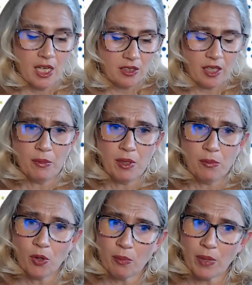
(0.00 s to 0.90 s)
Tell me
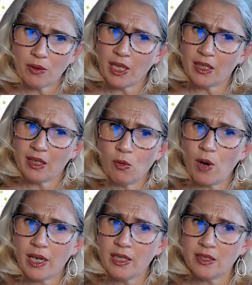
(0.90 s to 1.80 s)
more about that,
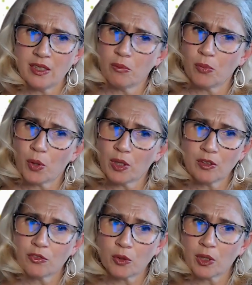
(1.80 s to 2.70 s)
why is it
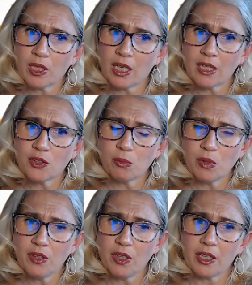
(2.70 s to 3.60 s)
important for us to
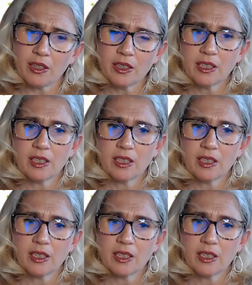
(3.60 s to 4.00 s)
be there?